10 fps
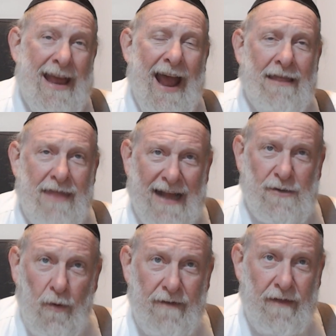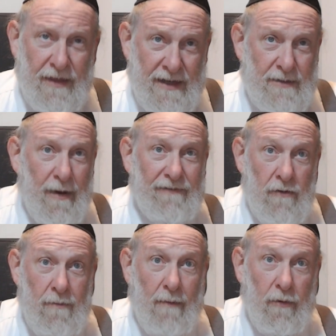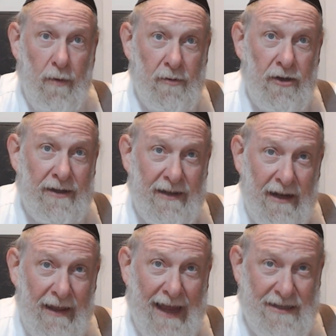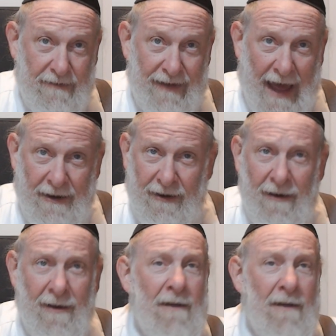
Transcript: And that's one of the things that we have to remember when we look into the lights of Chanukkah.